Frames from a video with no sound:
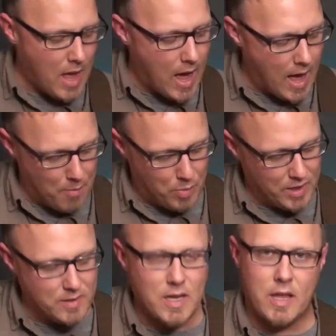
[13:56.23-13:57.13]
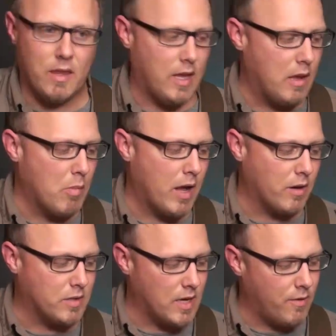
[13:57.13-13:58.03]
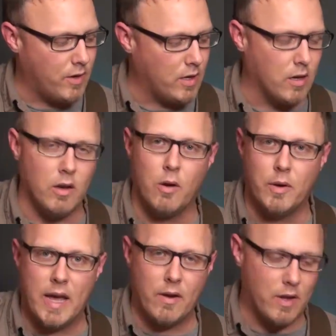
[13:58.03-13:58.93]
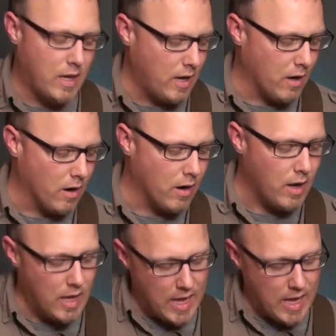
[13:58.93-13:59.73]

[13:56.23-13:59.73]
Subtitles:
But it's not the E minor 7 you know down here.